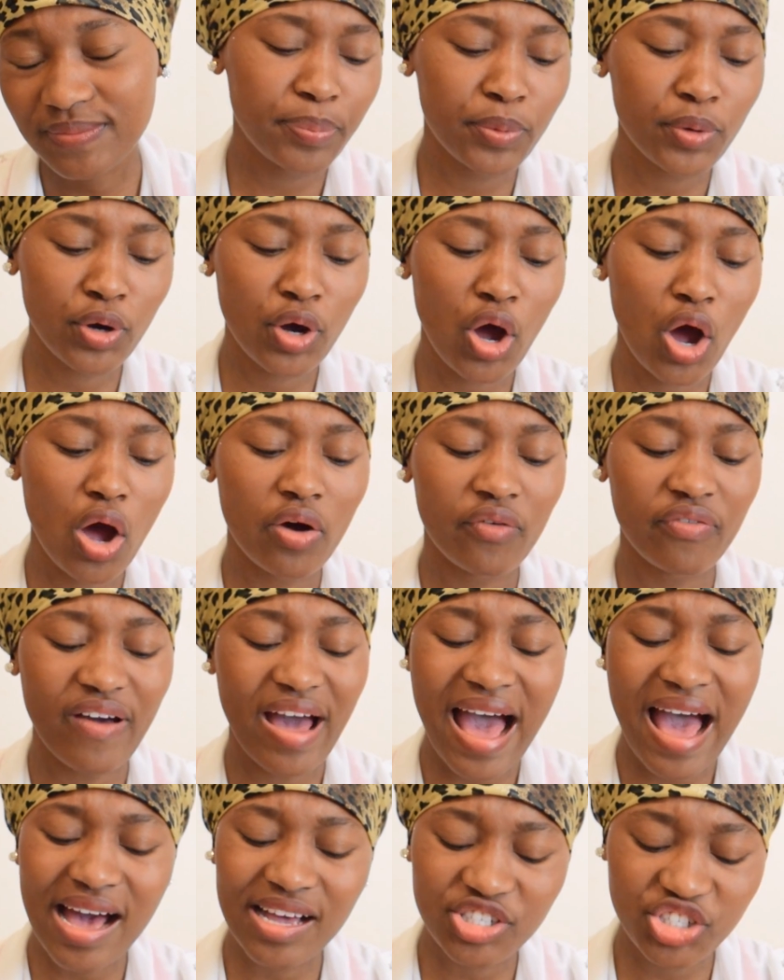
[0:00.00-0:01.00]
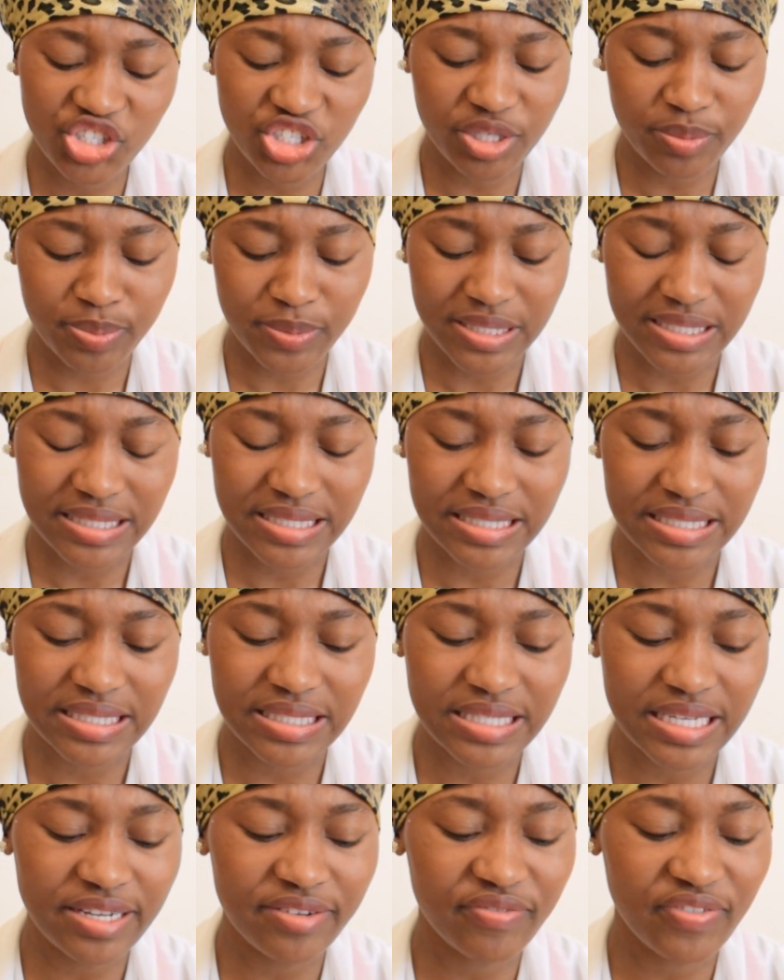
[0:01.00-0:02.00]
Book of Acts chapter
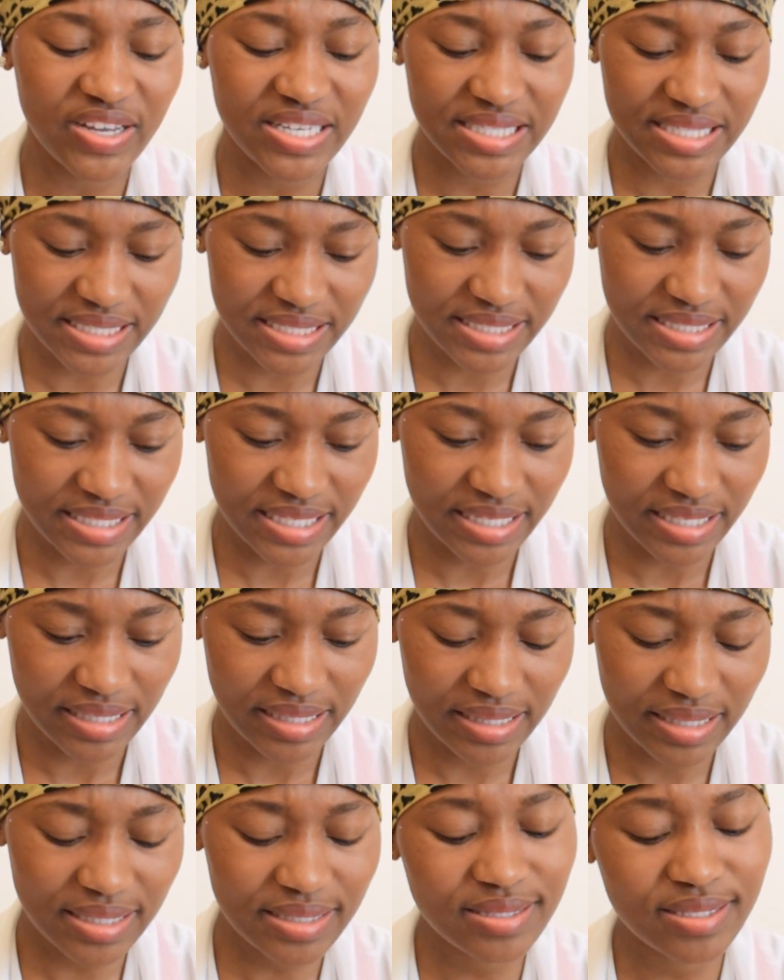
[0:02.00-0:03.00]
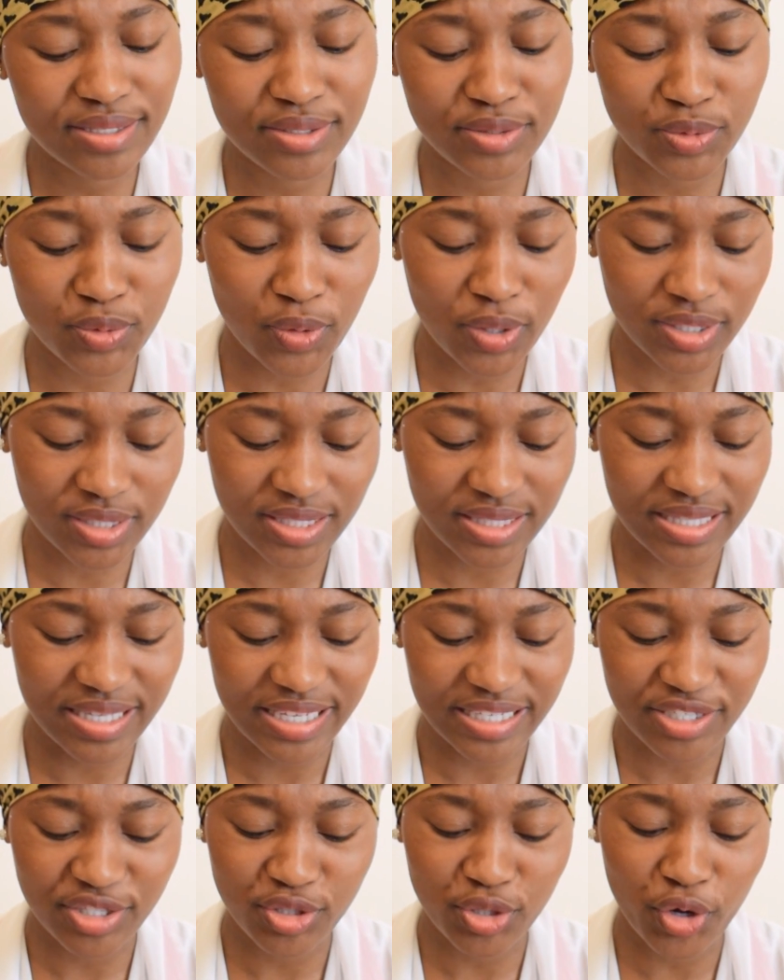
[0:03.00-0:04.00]
16 verse 16. This is what
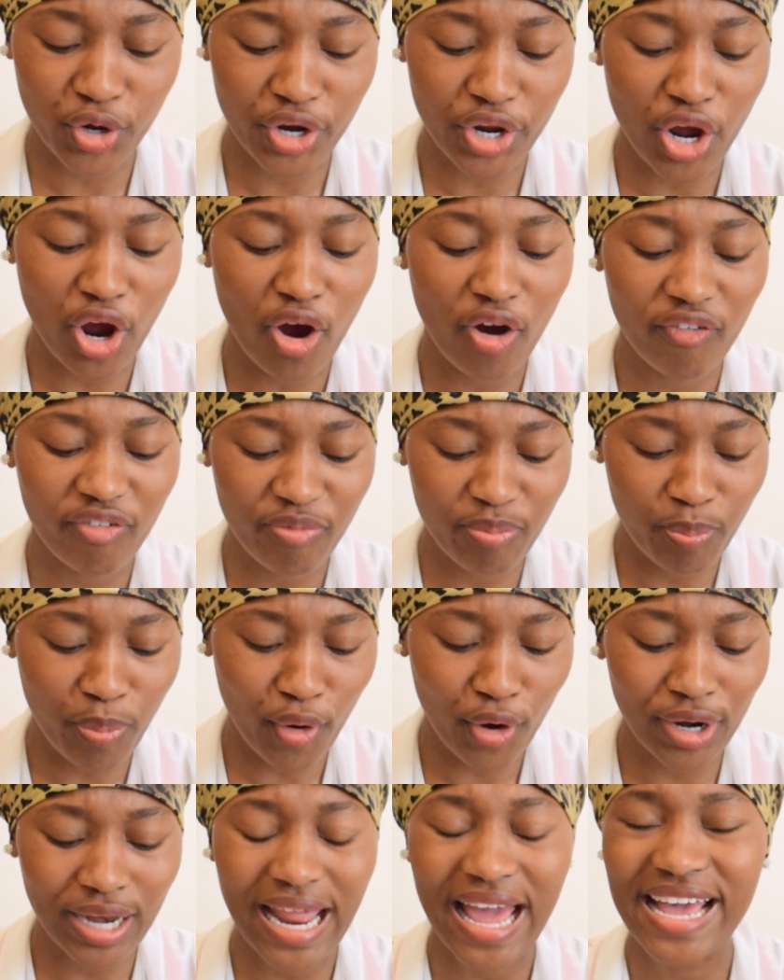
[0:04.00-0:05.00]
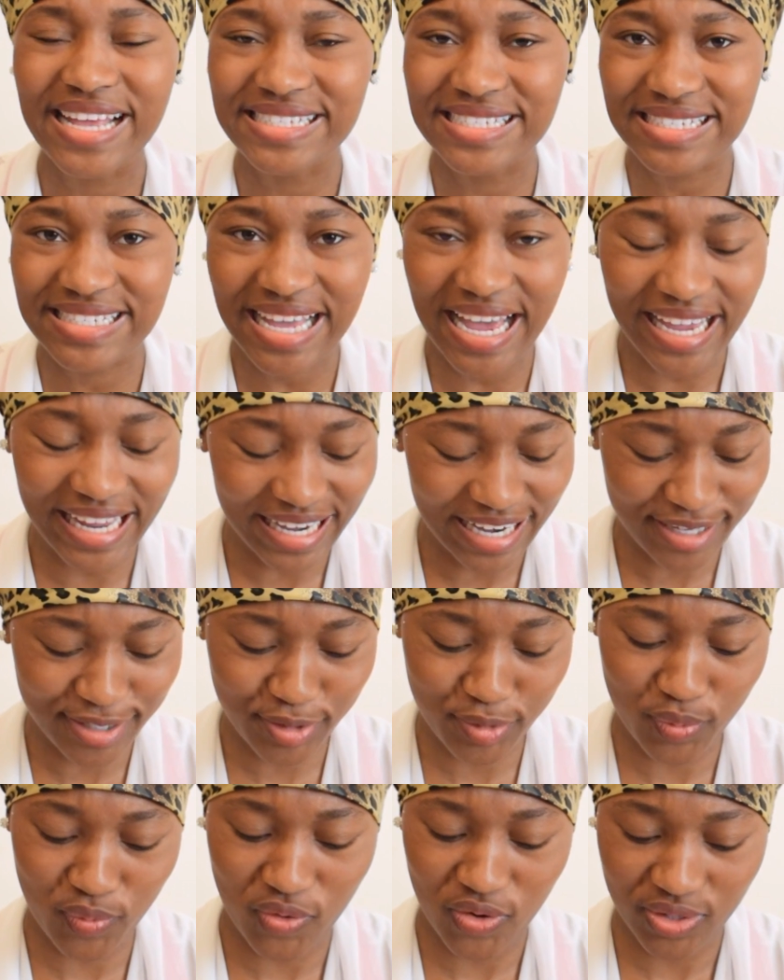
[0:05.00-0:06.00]
the story of Paul and
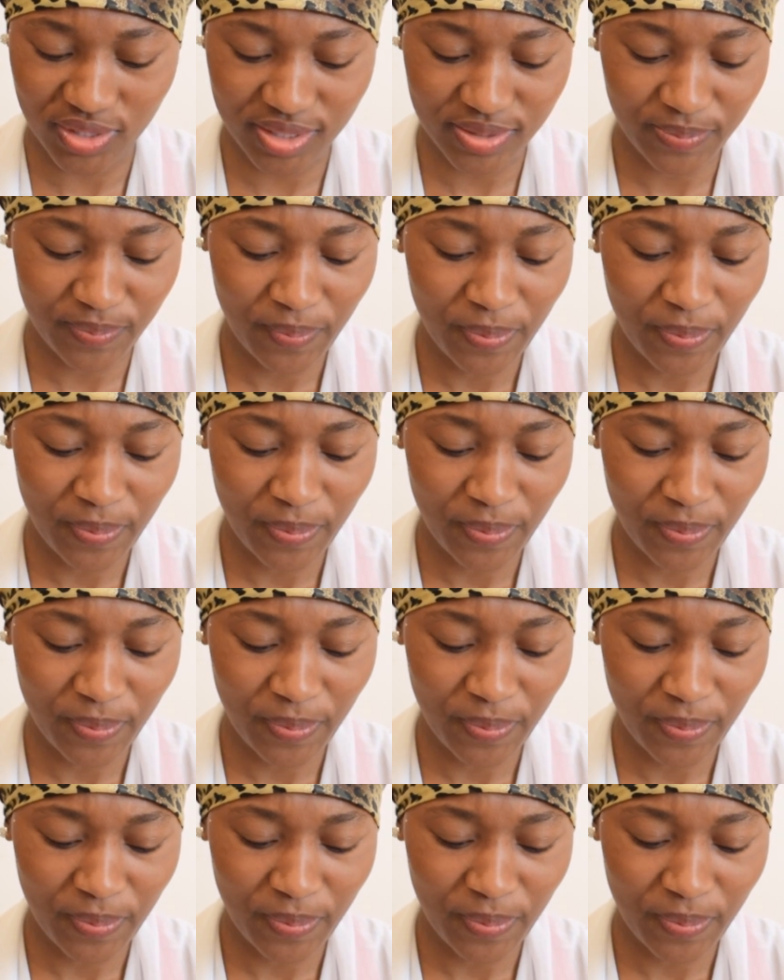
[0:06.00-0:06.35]
Silas was.